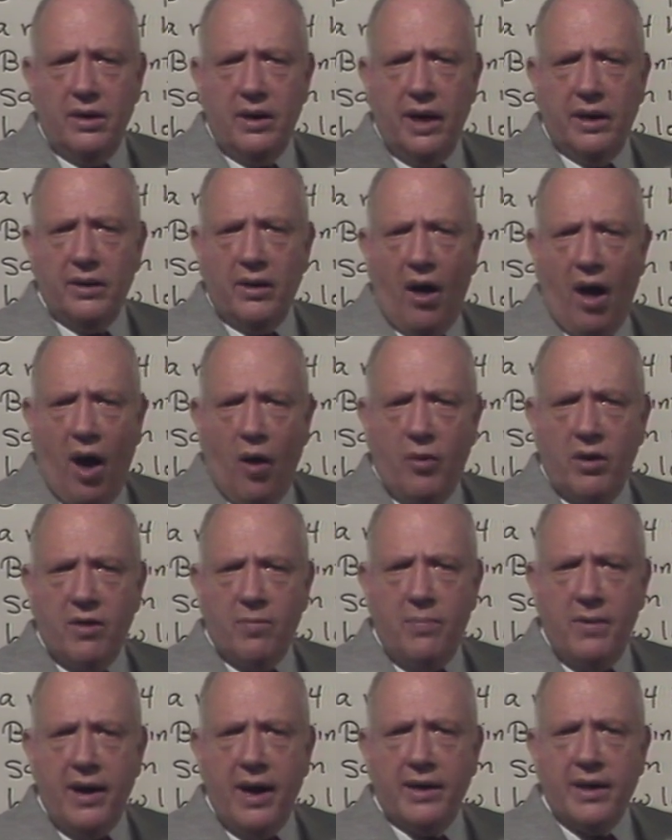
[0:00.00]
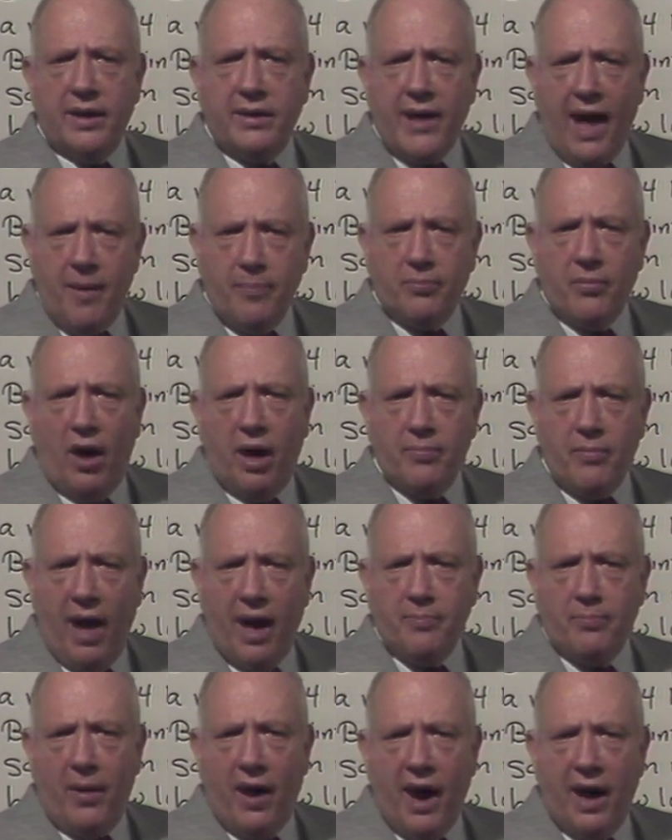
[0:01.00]
It'll always be an attempt on
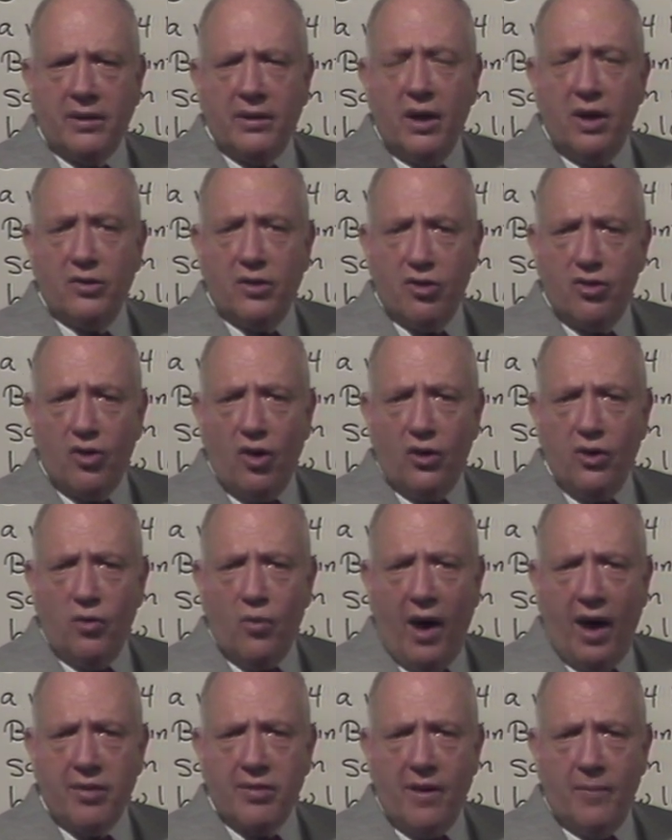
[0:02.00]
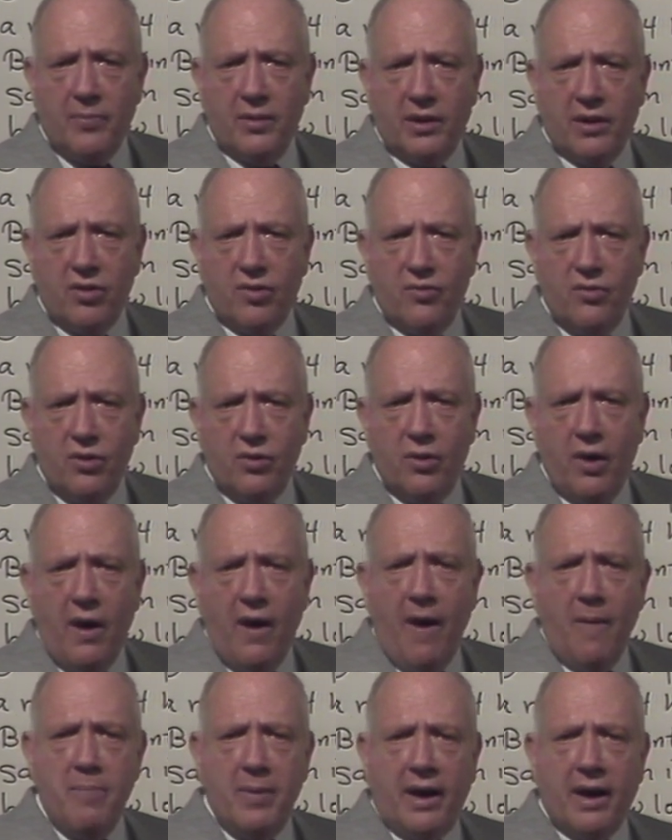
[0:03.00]
my part to show you why something is true.
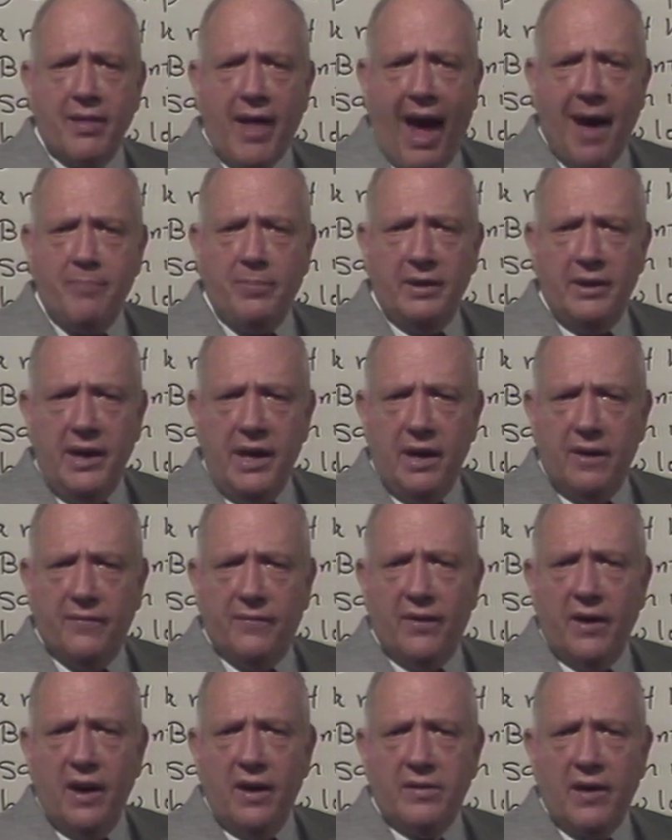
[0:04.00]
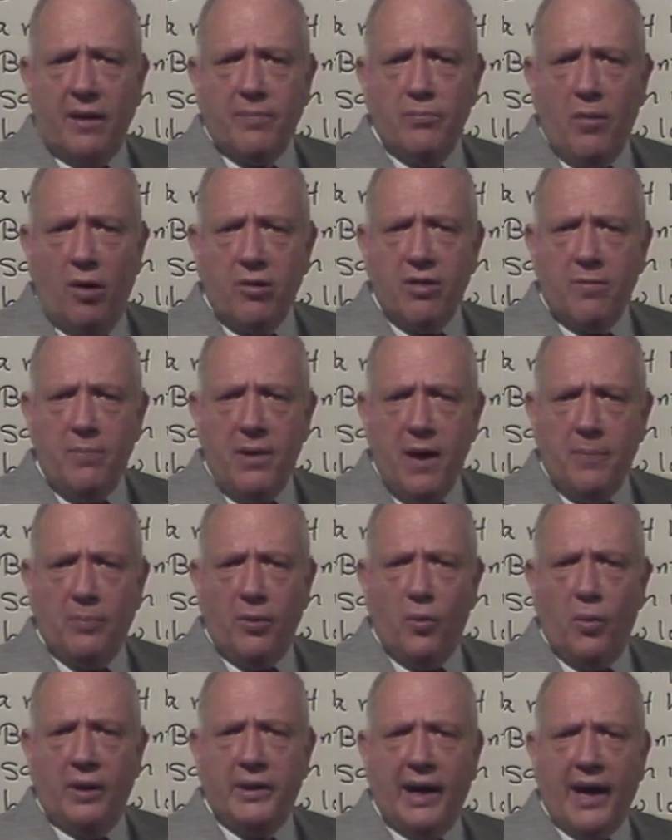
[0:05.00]
Because I believe that most
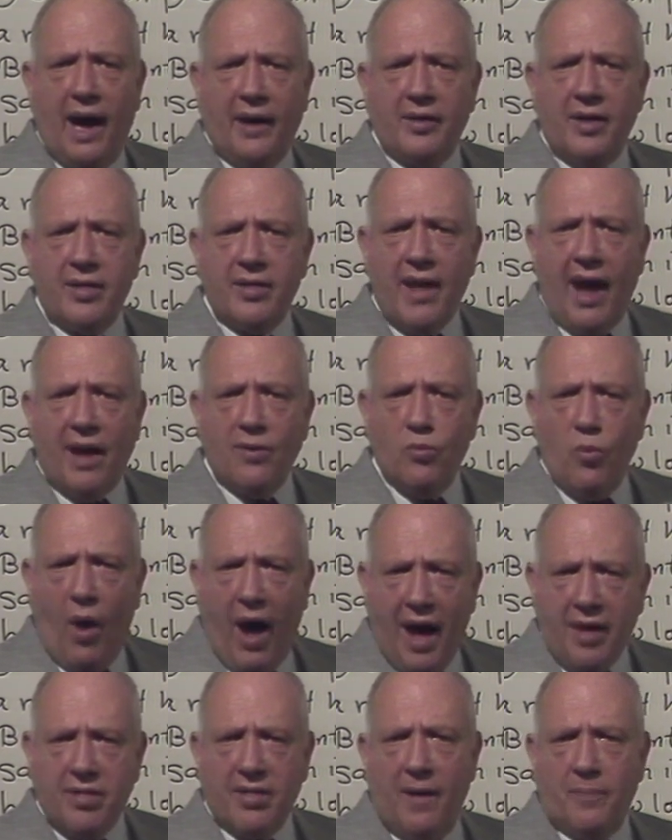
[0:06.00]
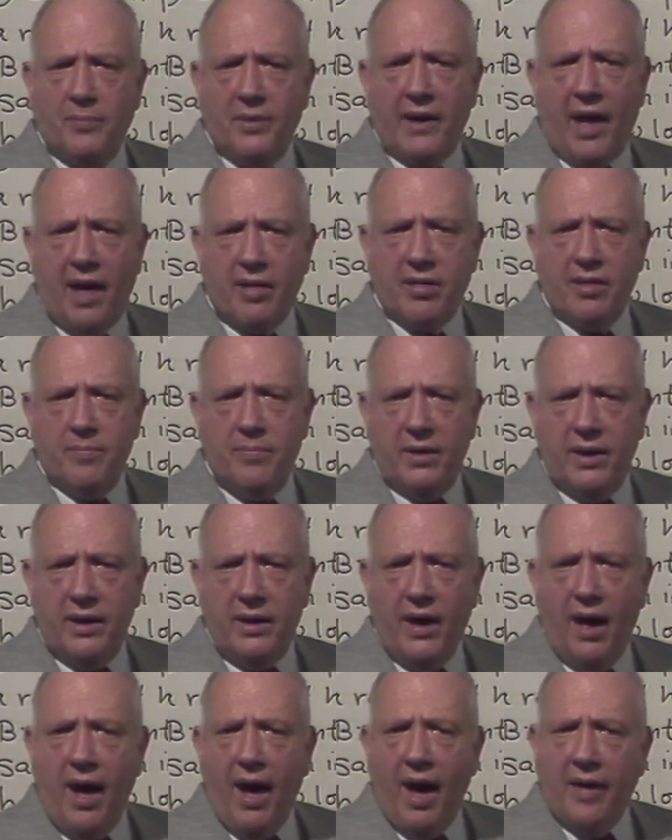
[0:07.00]
people, when they understand why something has to
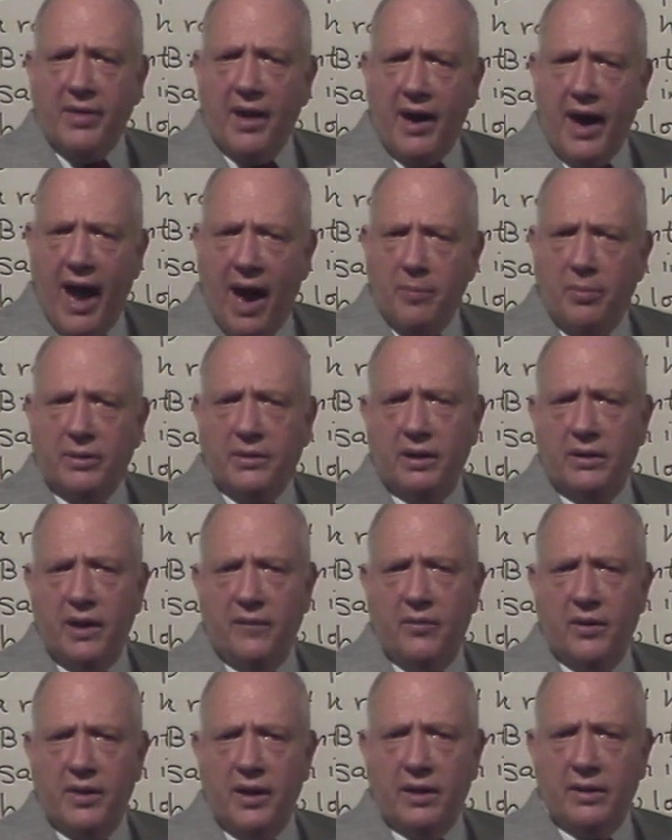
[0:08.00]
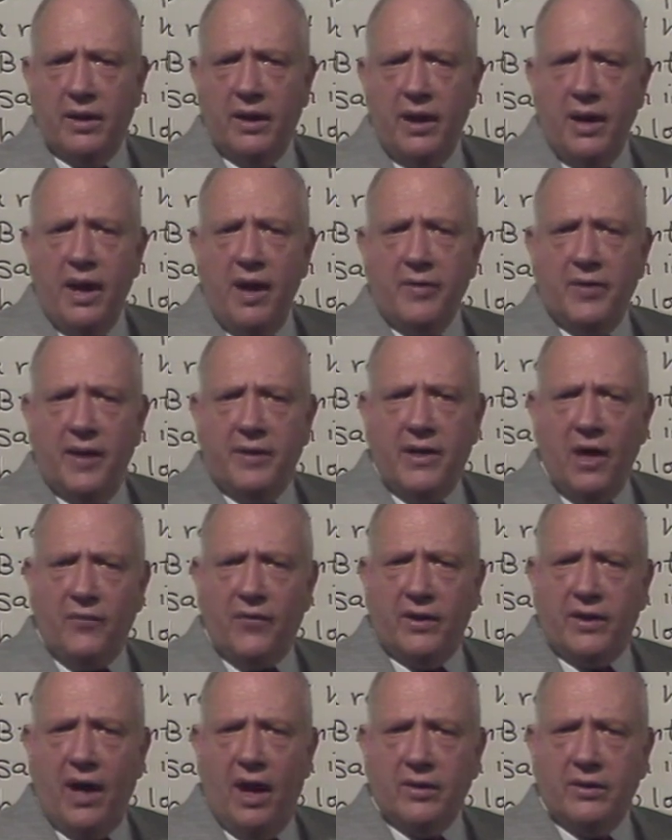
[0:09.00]
be, they're able to live with it. The
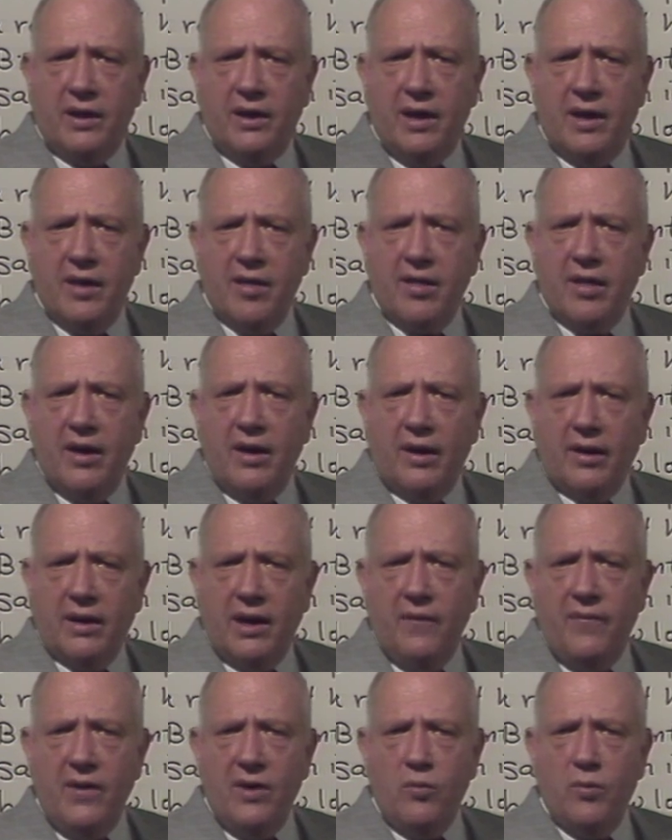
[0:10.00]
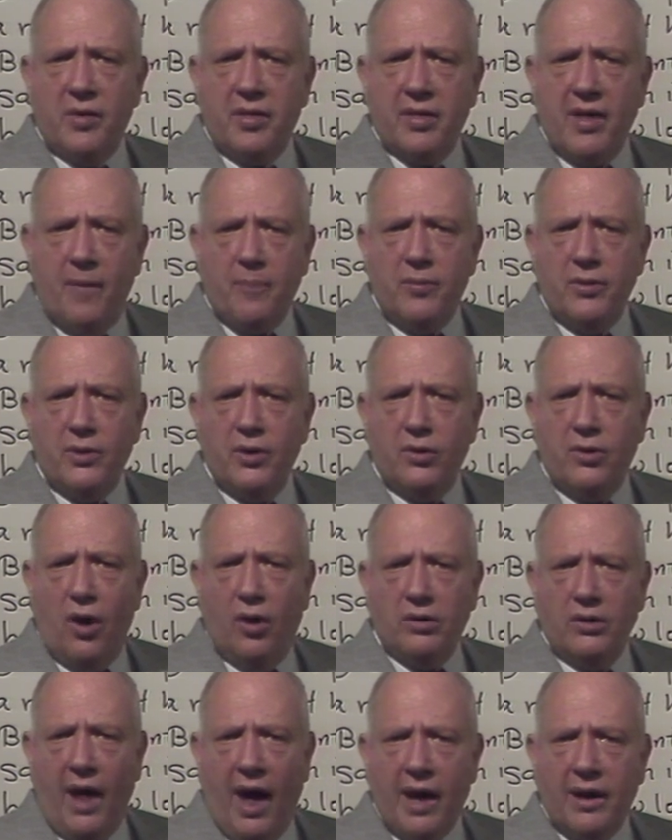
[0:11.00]
difficulty is living with something you
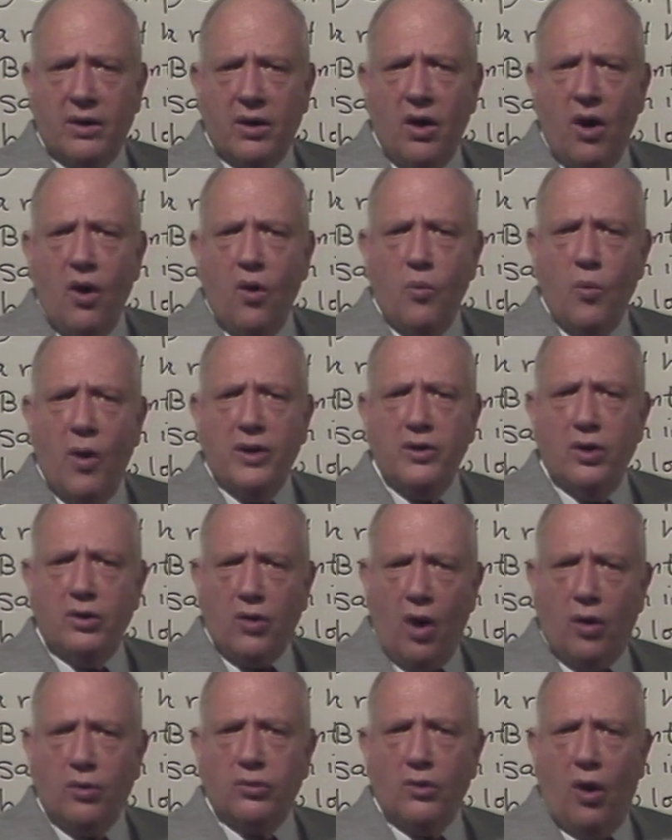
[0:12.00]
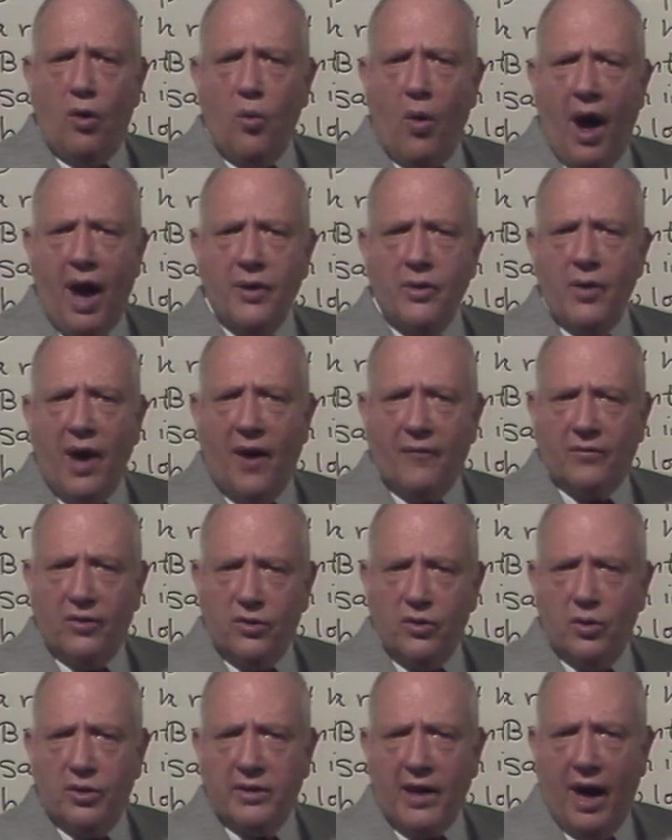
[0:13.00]
don't like when you don't know why you have to
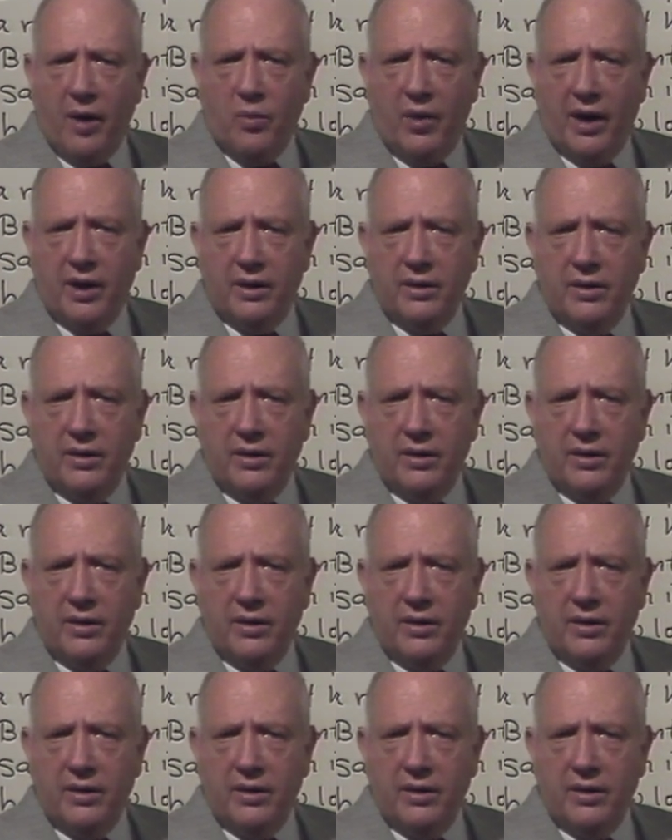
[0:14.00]
do it that way.